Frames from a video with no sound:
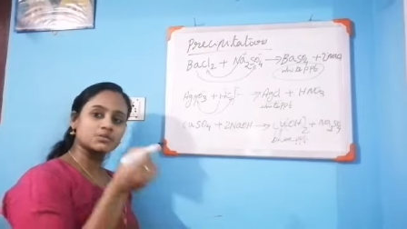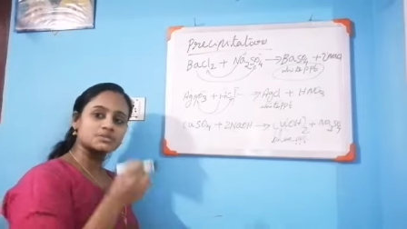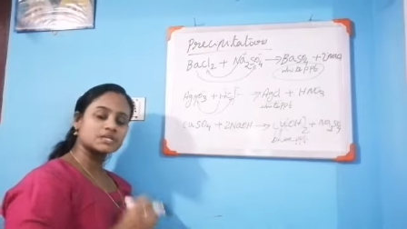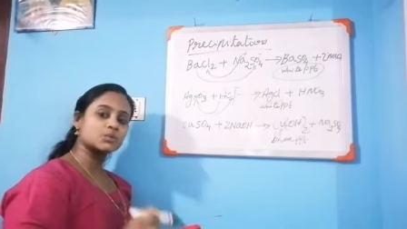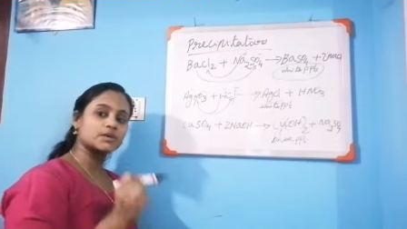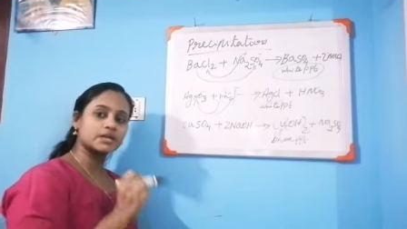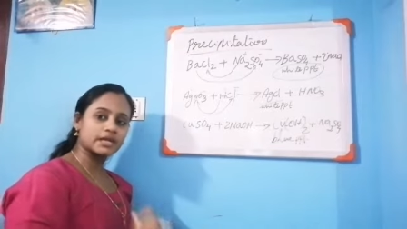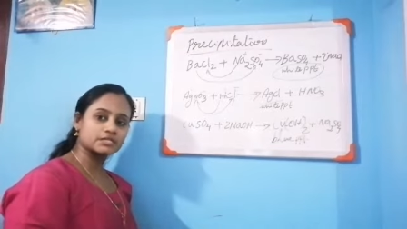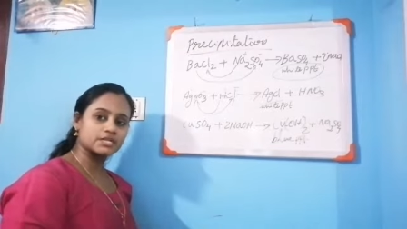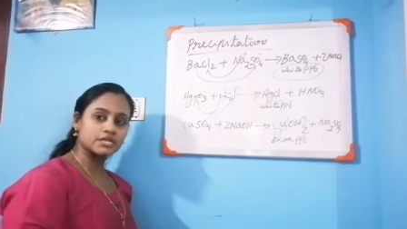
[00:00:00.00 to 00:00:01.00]
to silver
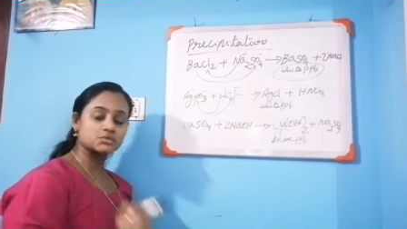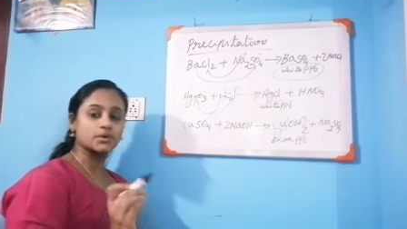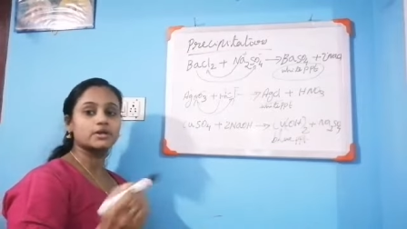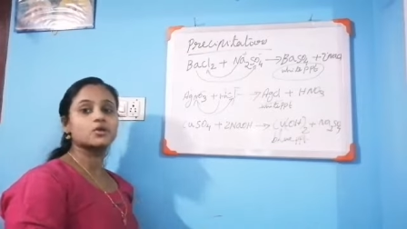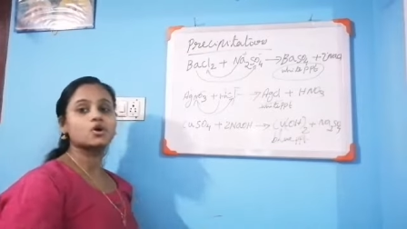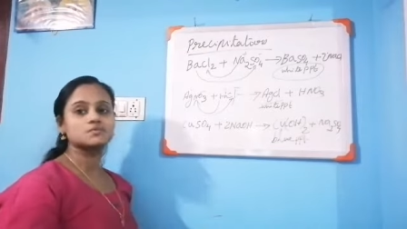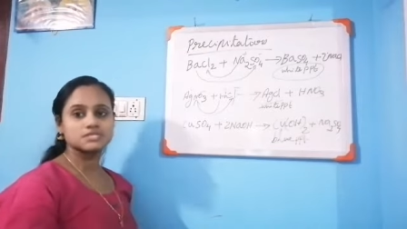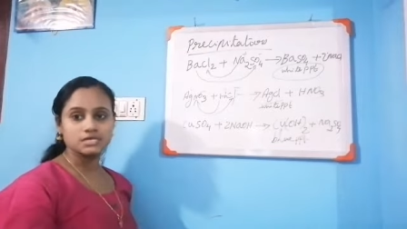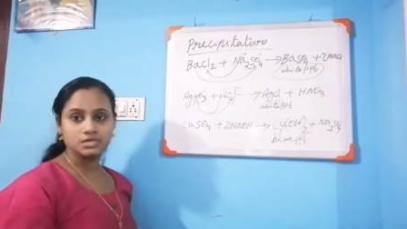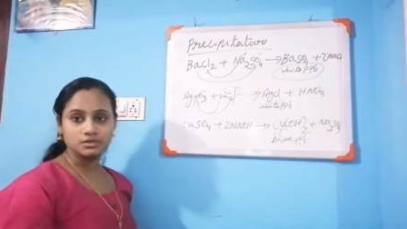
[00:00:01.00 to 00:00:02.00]
nitrate. What do you
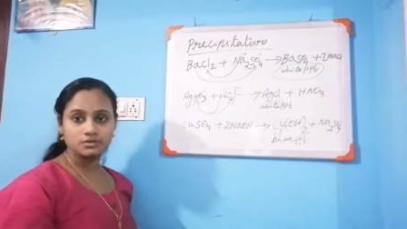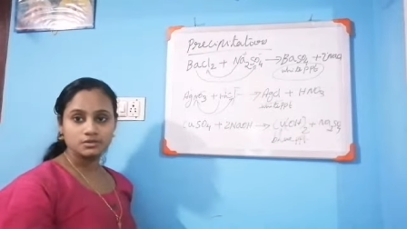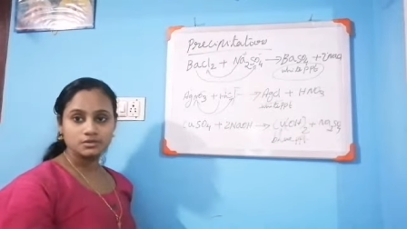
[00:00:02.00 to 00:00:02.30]
observe?